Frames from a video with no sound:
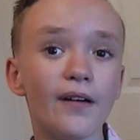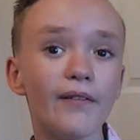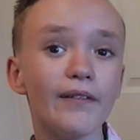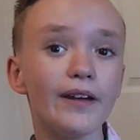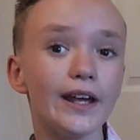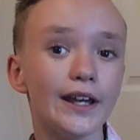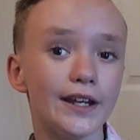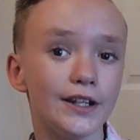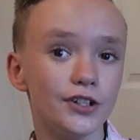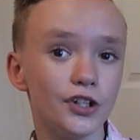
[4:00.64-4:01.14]

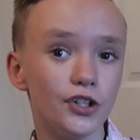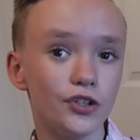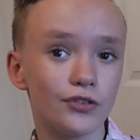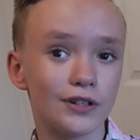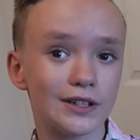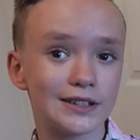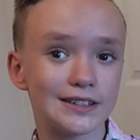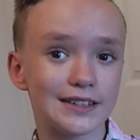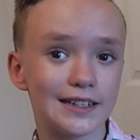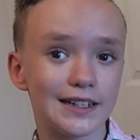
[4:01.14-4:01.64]
very
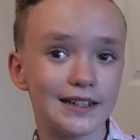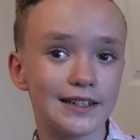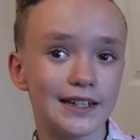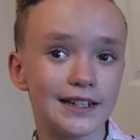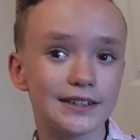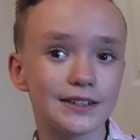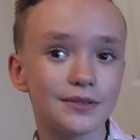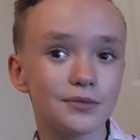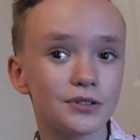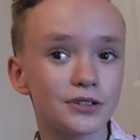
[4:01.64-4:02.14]
interesting
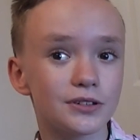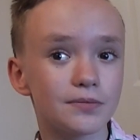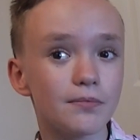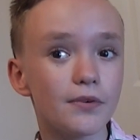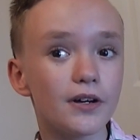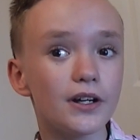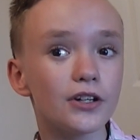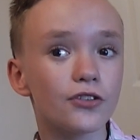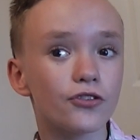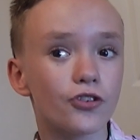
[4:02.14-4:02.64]
that it was
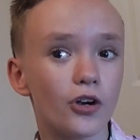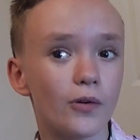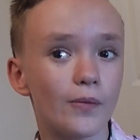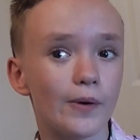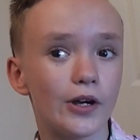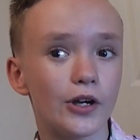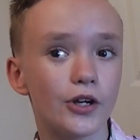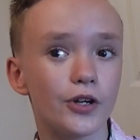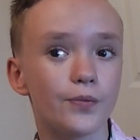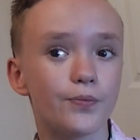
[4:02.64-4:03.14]

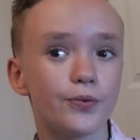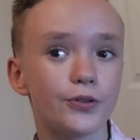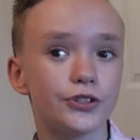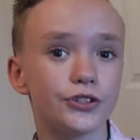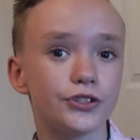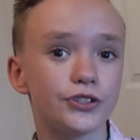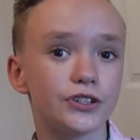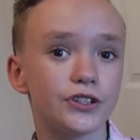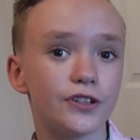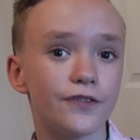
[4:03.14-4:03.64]
Microma who
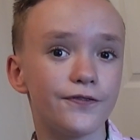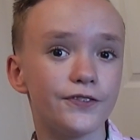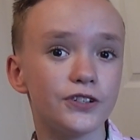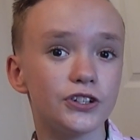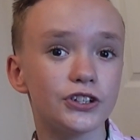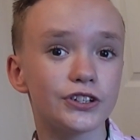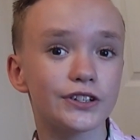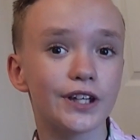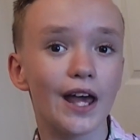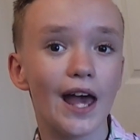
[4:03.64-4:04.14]
produced the
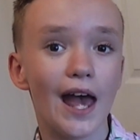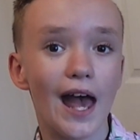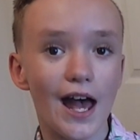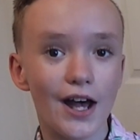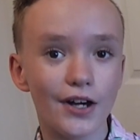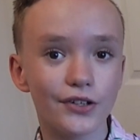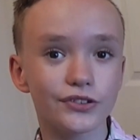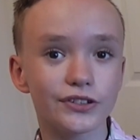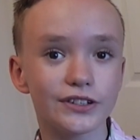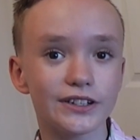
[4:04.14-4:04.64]
first
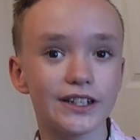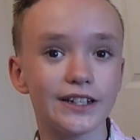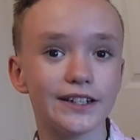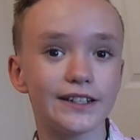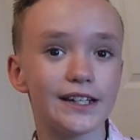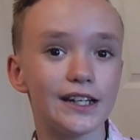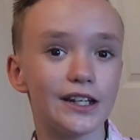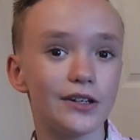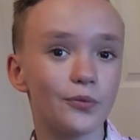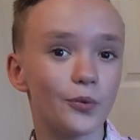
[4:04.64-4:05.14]

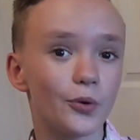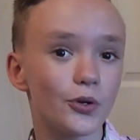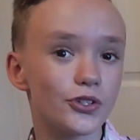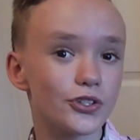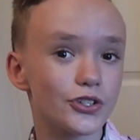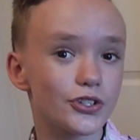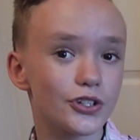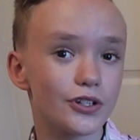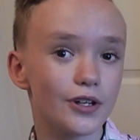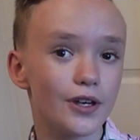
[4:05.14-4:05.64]
LCD
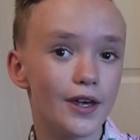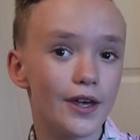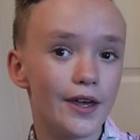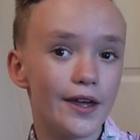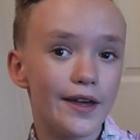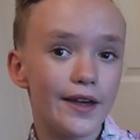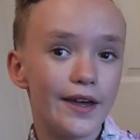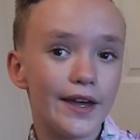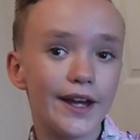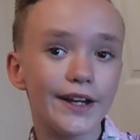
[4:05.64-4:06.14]
watch.
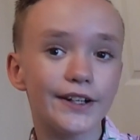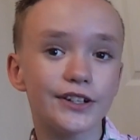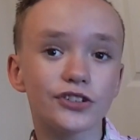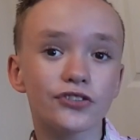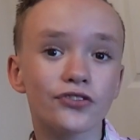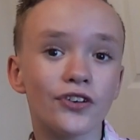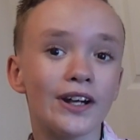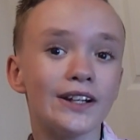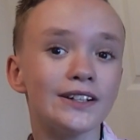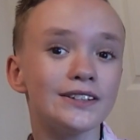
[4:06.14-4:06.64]

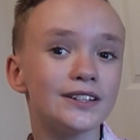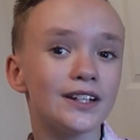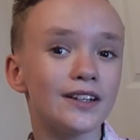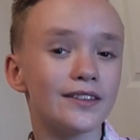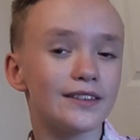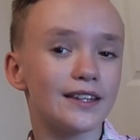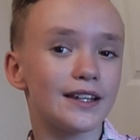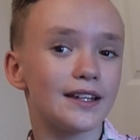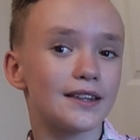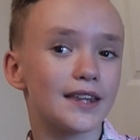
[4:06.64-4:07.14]
It's strange
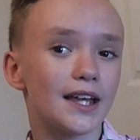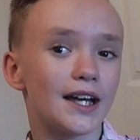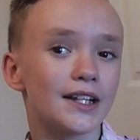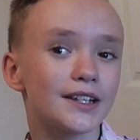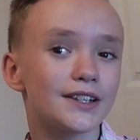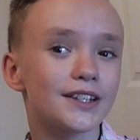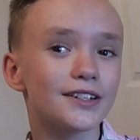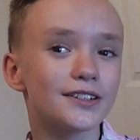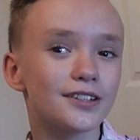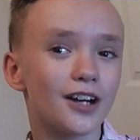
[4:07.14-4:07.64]
to think that
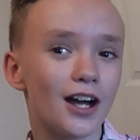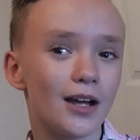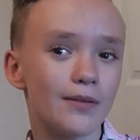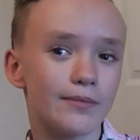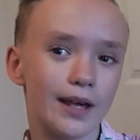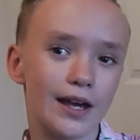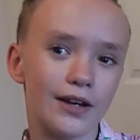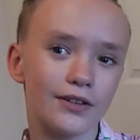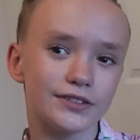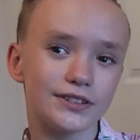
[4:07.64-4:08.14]
at the
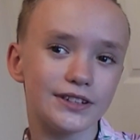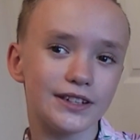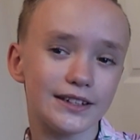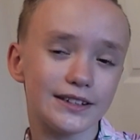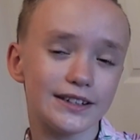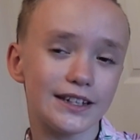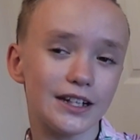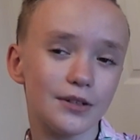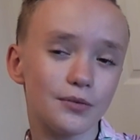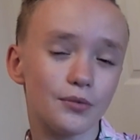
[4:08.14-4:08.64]
time
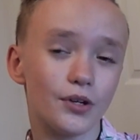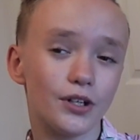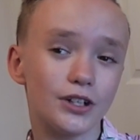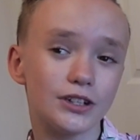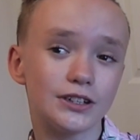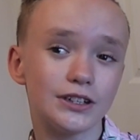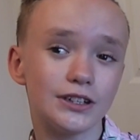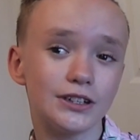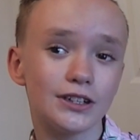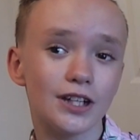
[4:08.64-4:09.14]
LCD
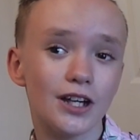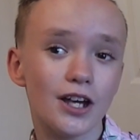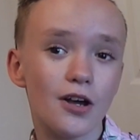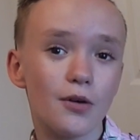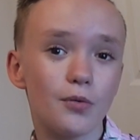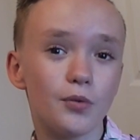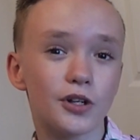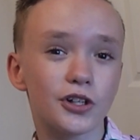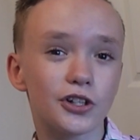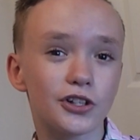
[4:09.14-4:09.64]
watches
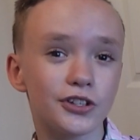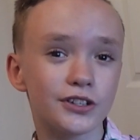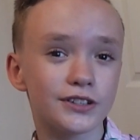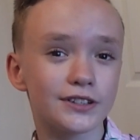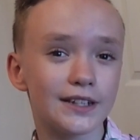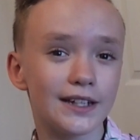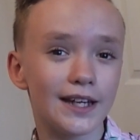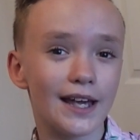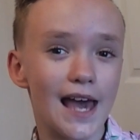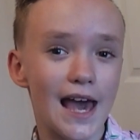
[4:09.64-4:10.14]
were
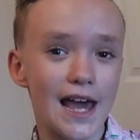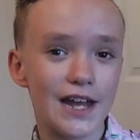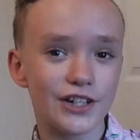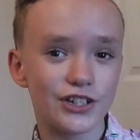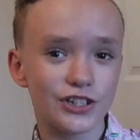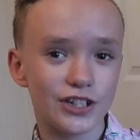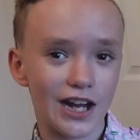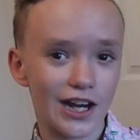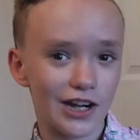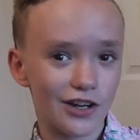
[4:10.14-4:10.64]
cutting
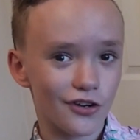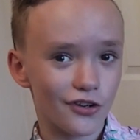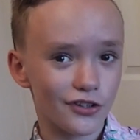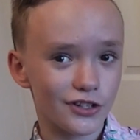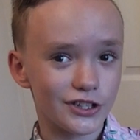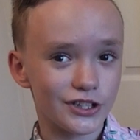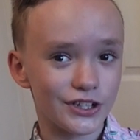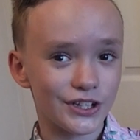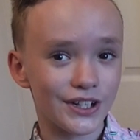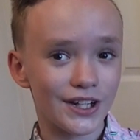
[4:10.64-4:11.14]
edge
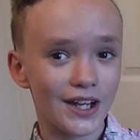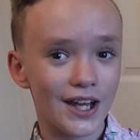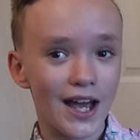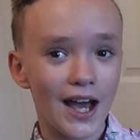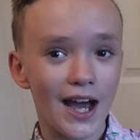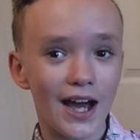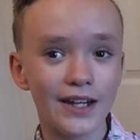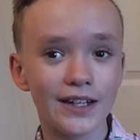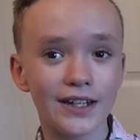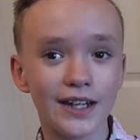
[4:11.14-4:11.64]
technology
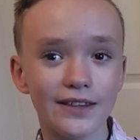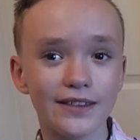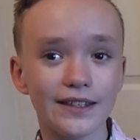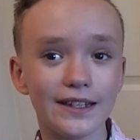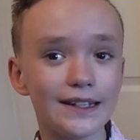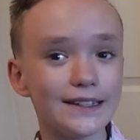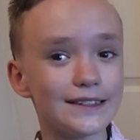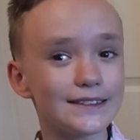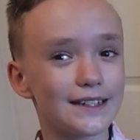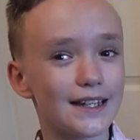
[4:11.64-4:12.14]
and yet
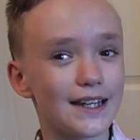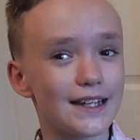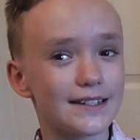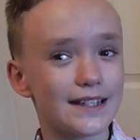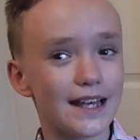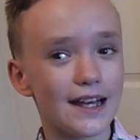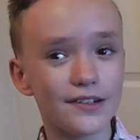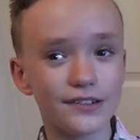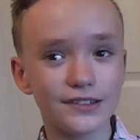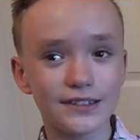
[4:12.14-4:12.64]
these
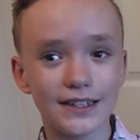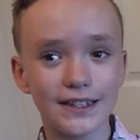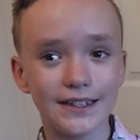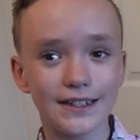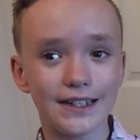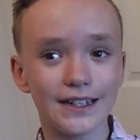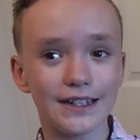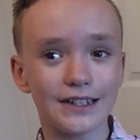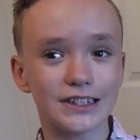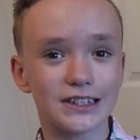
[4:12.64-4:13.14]
days
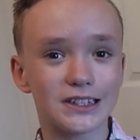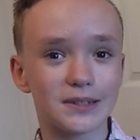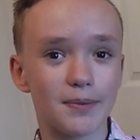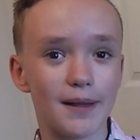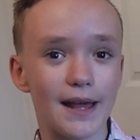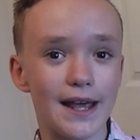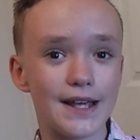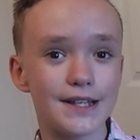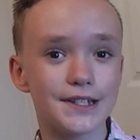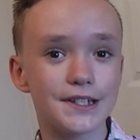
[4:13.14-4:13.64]
LCD
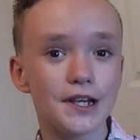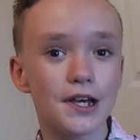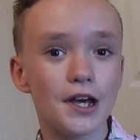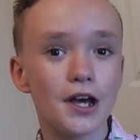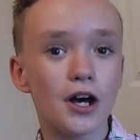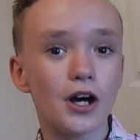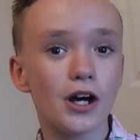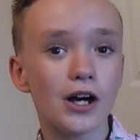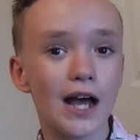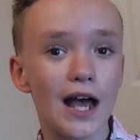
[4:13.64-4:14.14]
displays
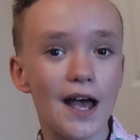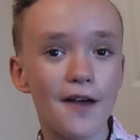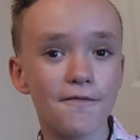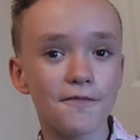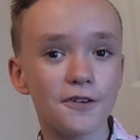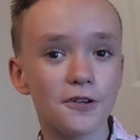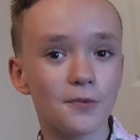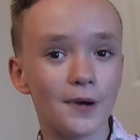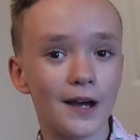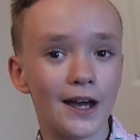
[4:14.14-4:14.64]
are
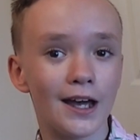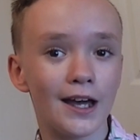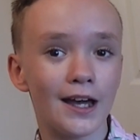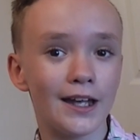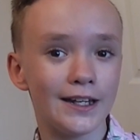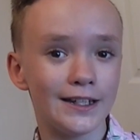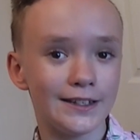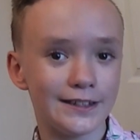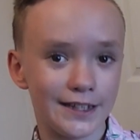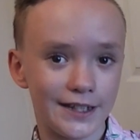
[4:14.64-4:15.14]
everywhere
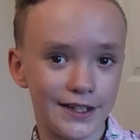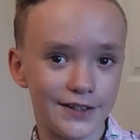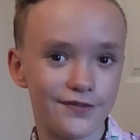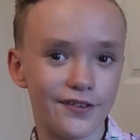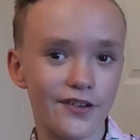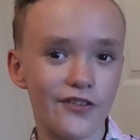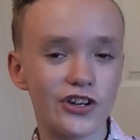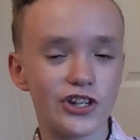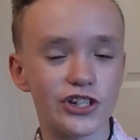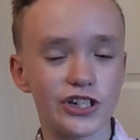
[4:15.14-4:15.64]
and indeed
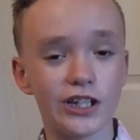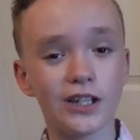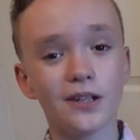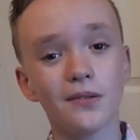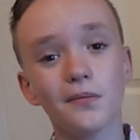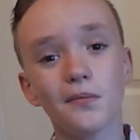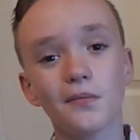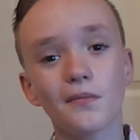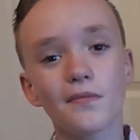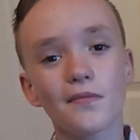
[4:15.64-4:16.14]
very
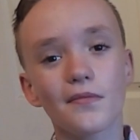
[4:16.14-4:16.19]
cheap.